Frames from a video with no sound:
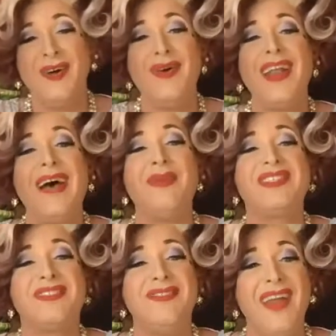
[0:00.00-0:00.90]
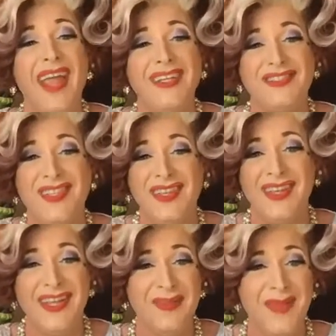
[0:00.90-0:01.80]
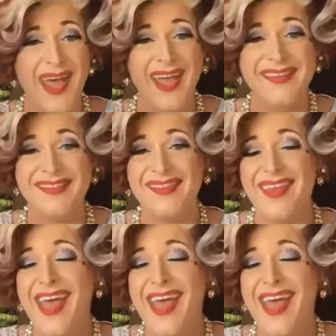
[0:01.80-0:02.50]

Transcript: when I'm a stranger here myself?